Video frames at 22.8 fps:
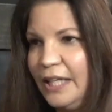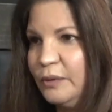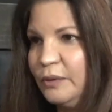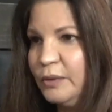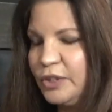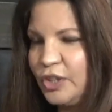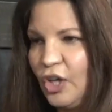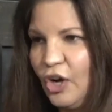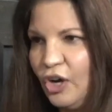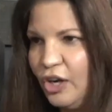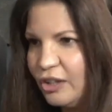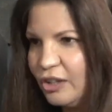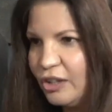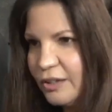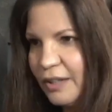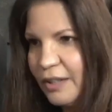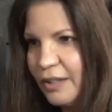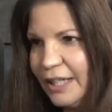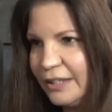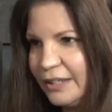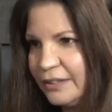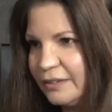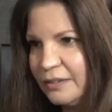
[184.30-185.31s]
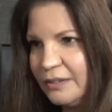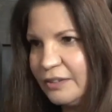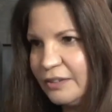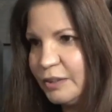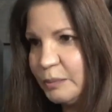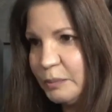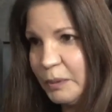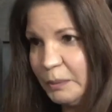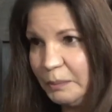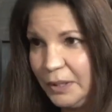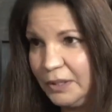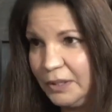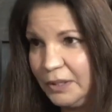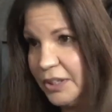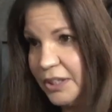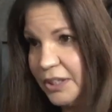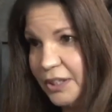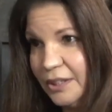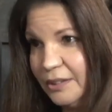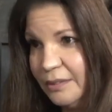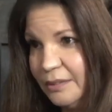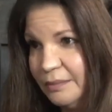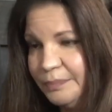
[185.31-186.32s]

it was all grassroots promotion.